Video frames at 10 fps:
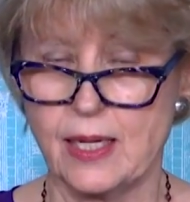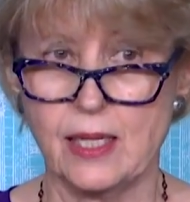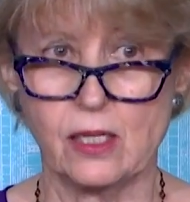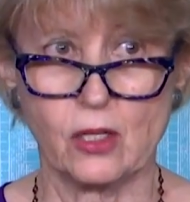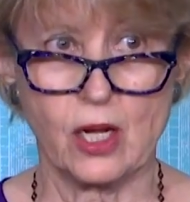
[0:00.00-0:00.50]

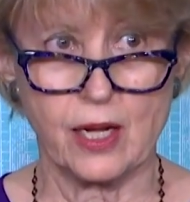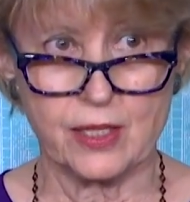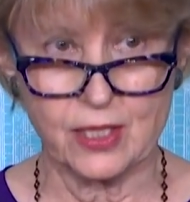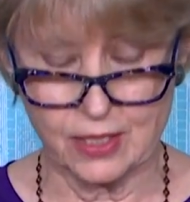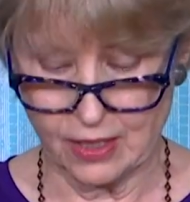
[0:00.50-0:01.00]
it'll
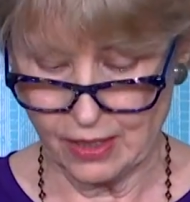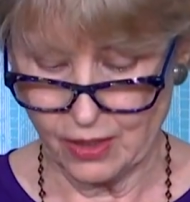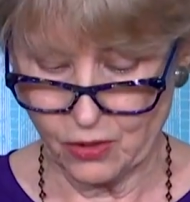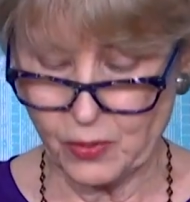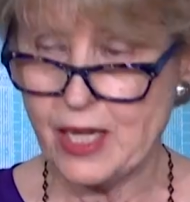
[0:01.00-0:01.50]
cost
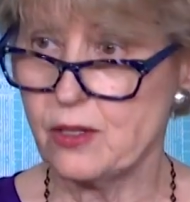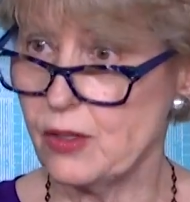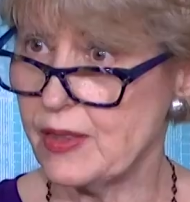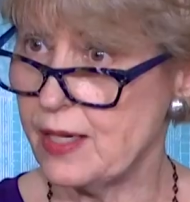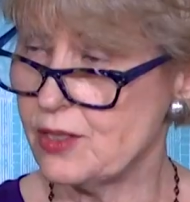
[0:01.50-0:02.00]

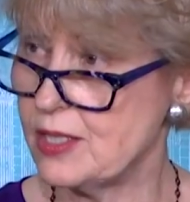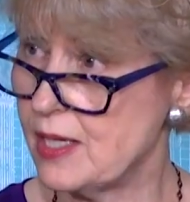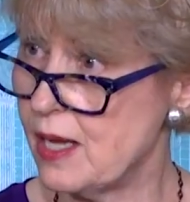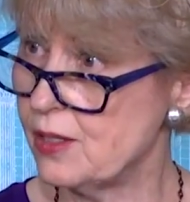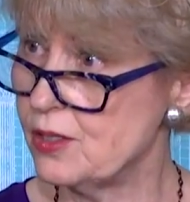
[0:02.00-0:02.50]

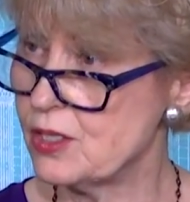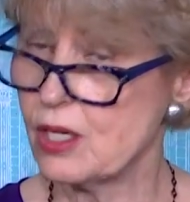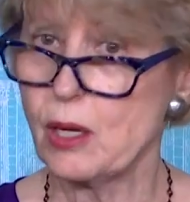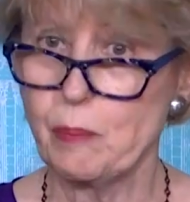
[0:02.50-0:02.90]
$300,000